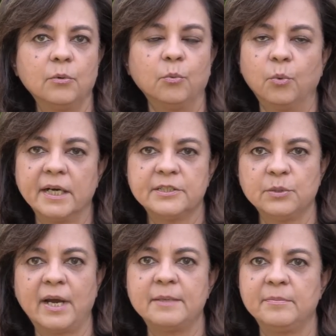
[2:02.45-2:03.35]
what
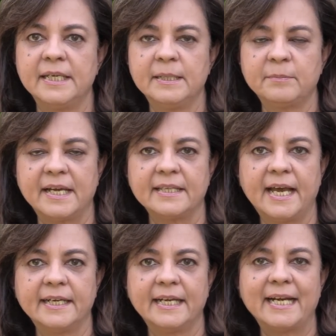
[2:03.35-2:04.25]
do I mean by
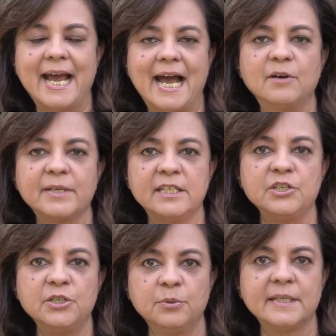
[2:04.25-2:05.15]
that and how can
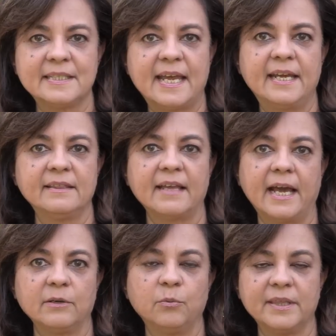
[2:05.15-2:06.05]
you attain
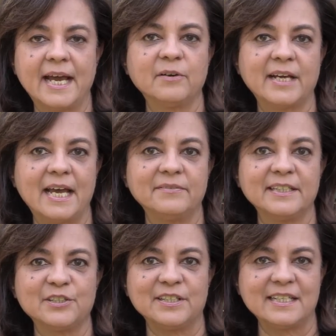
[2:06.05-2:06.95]
that without
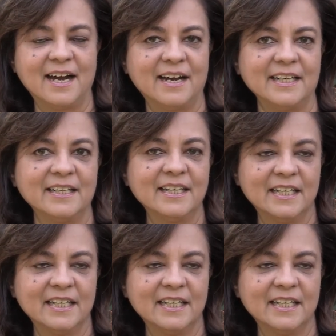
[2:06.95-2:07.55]
having to die?